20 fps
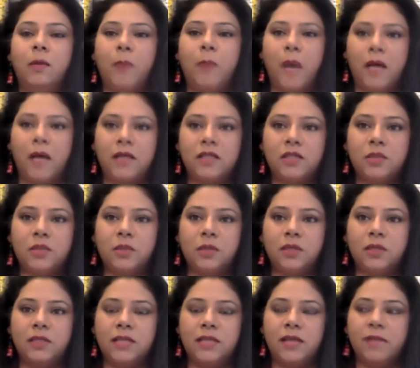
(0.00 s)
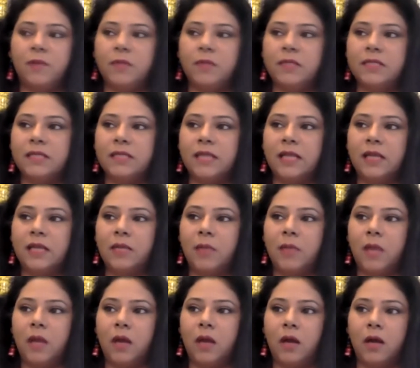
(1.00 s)
past 2 years, I've been selling
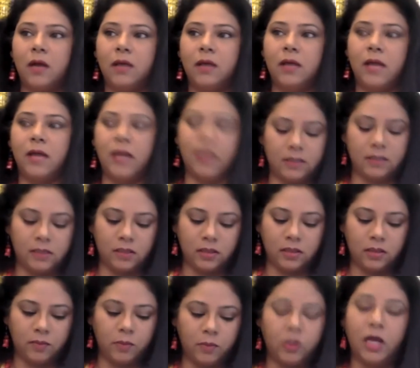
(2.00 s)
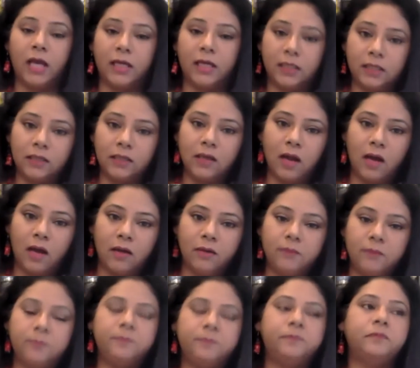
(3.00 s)
my art at the botanical
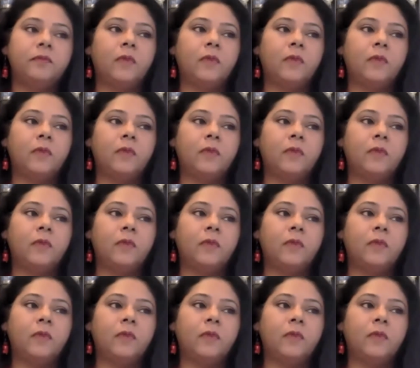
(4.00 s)
garden,